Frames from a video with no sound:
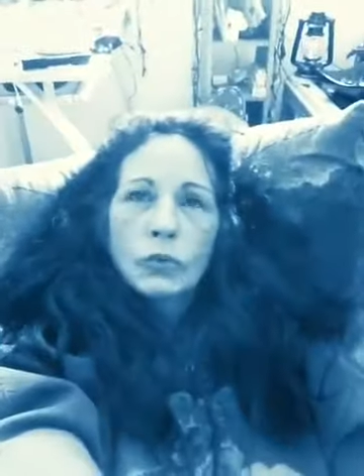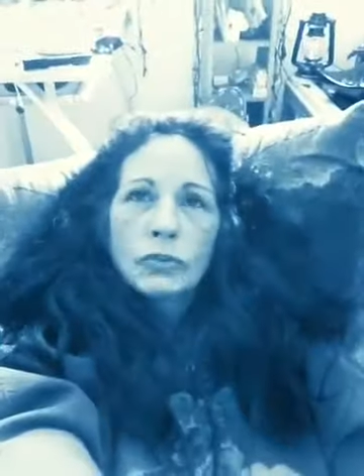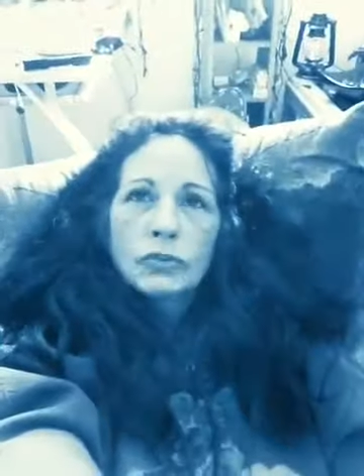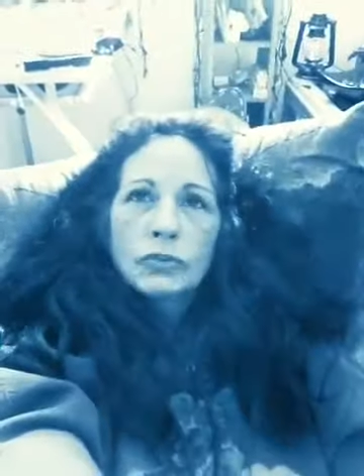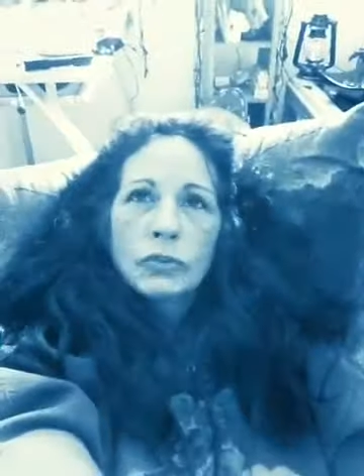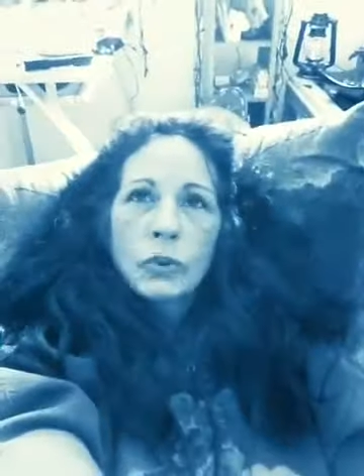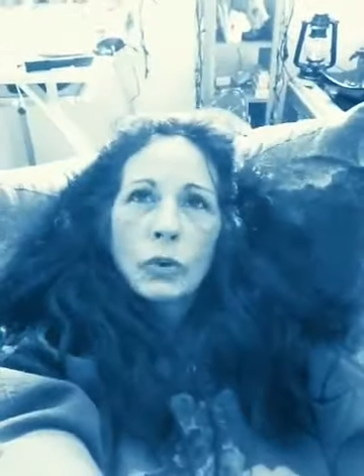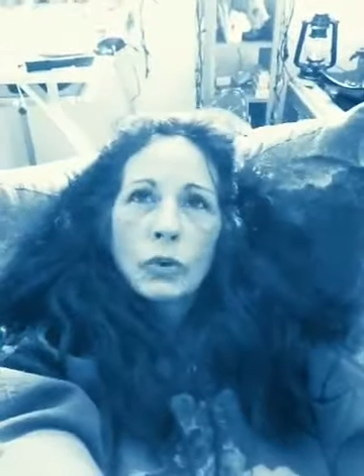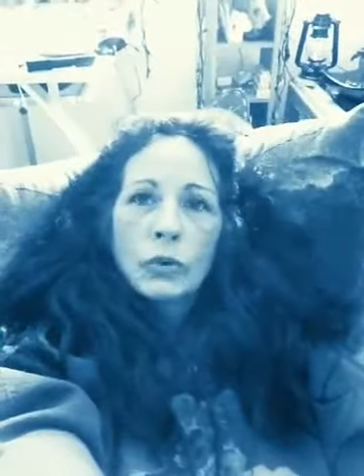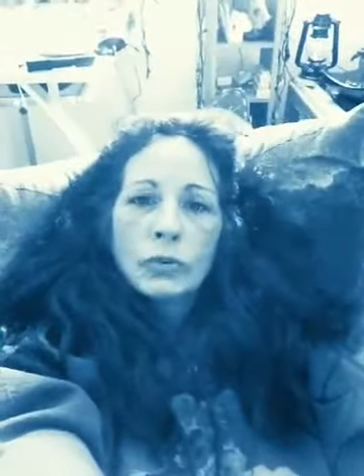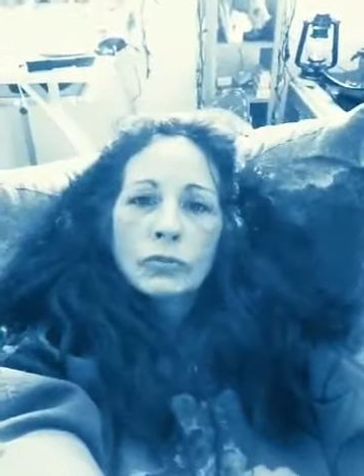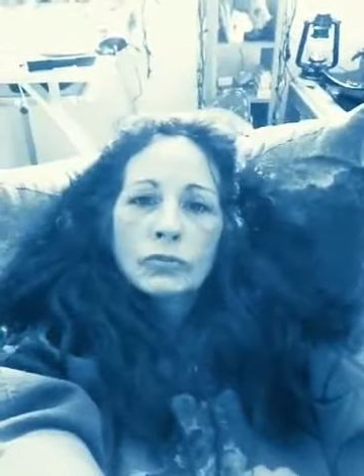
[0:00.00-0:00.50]

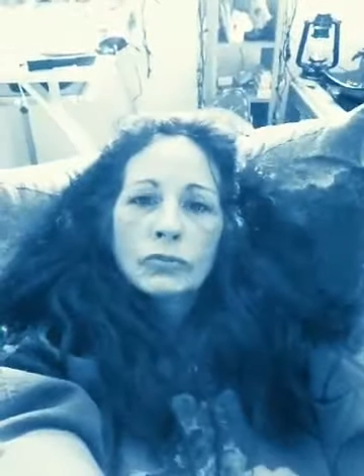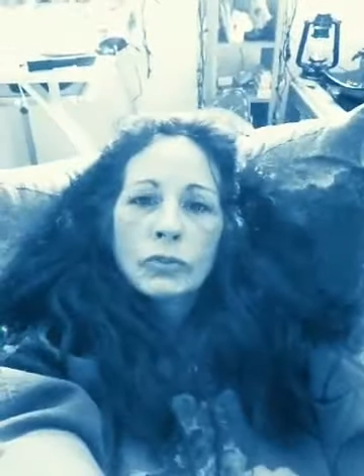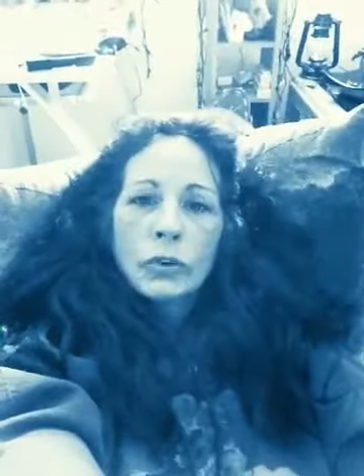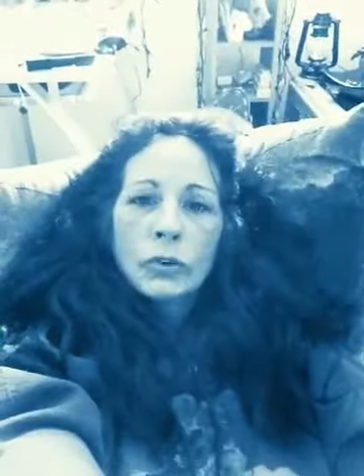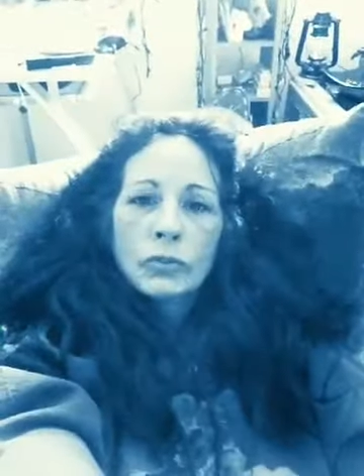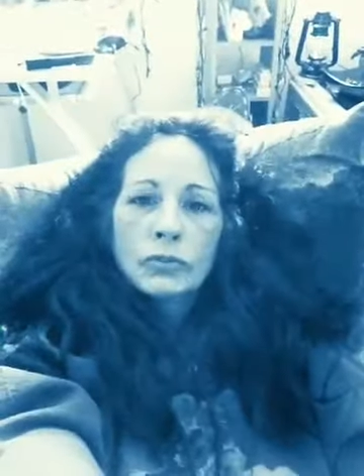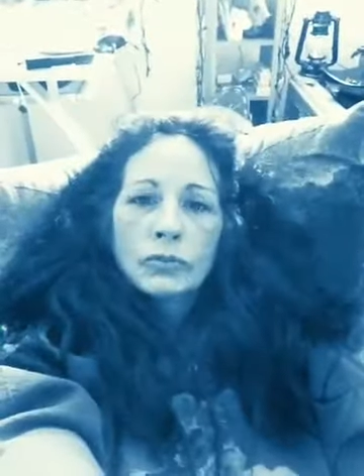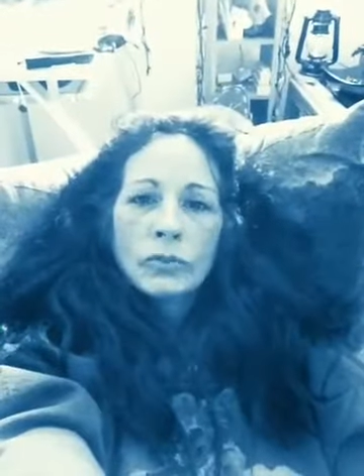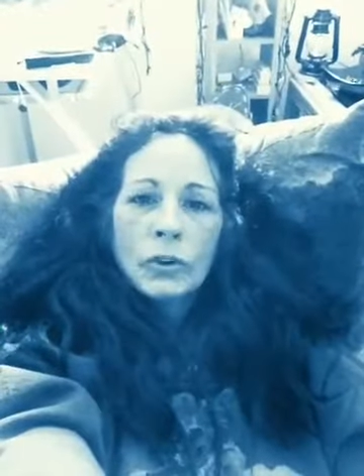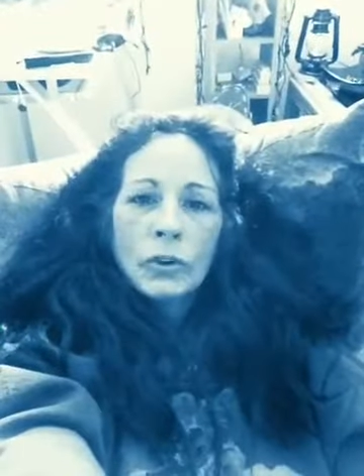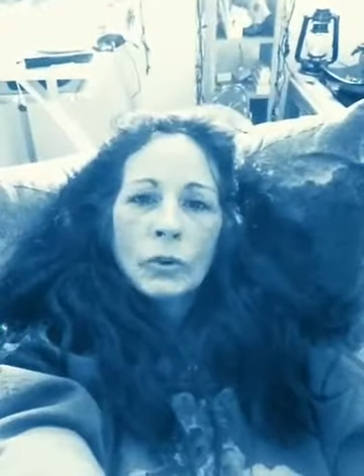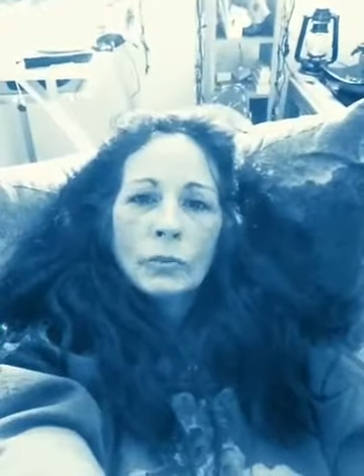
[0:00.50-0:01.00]
so,
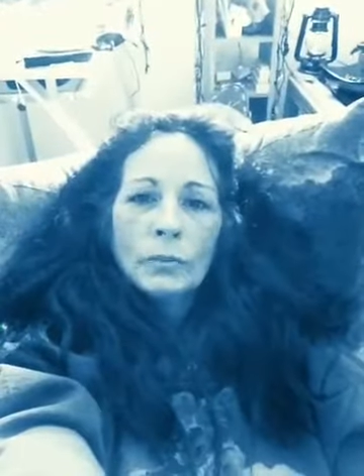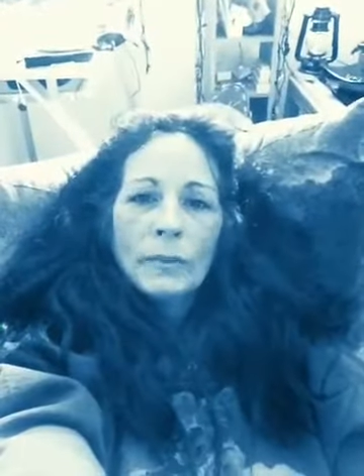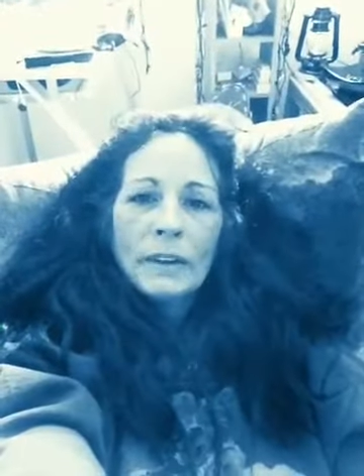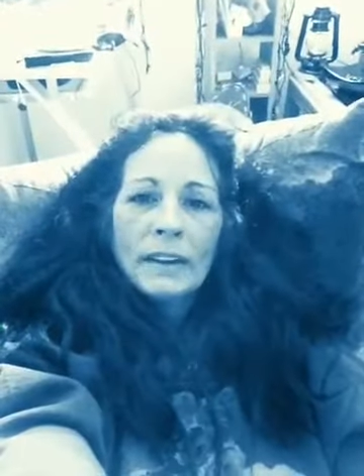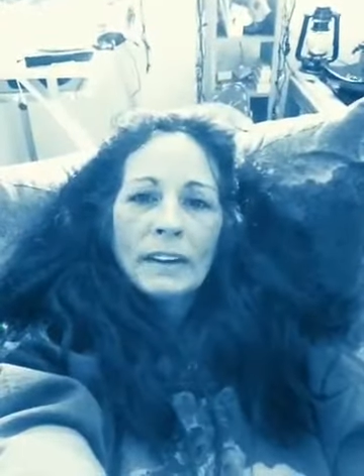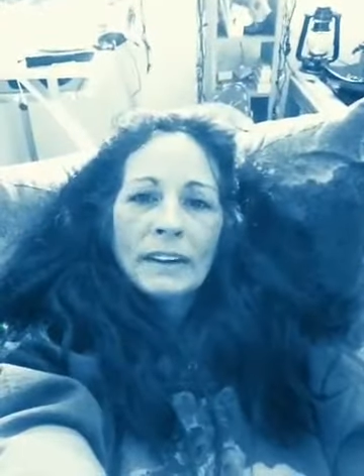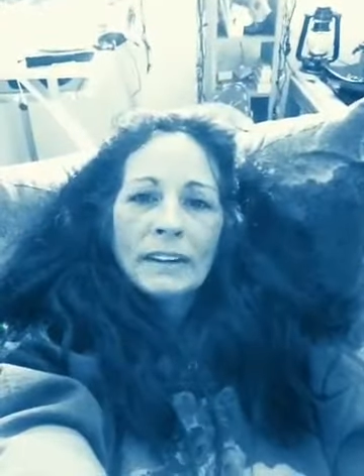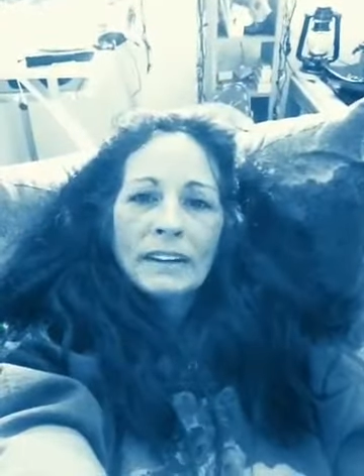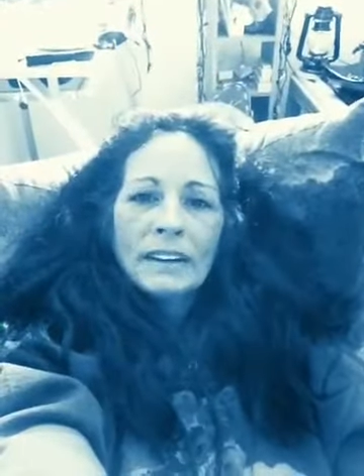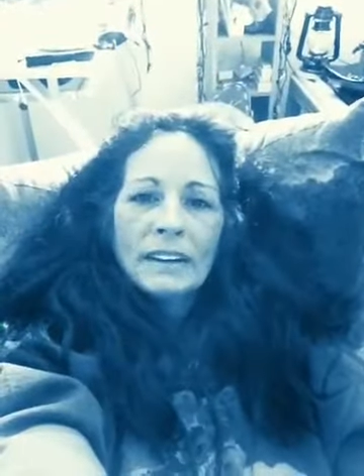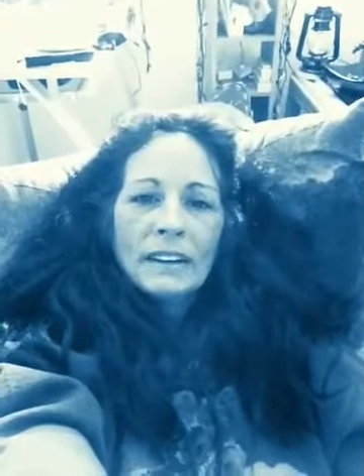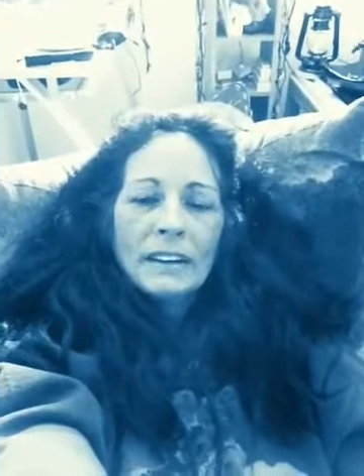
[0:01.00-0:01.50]
so, so
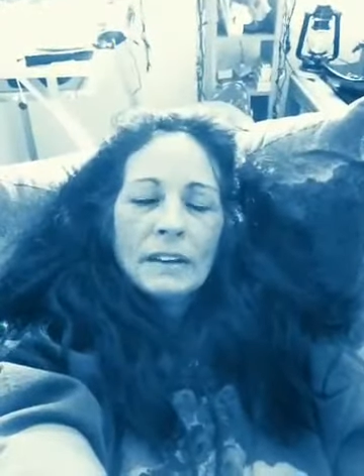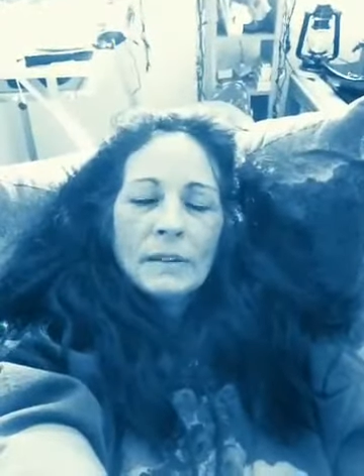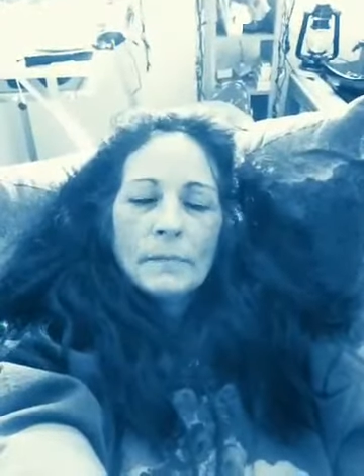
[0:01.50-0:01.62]
many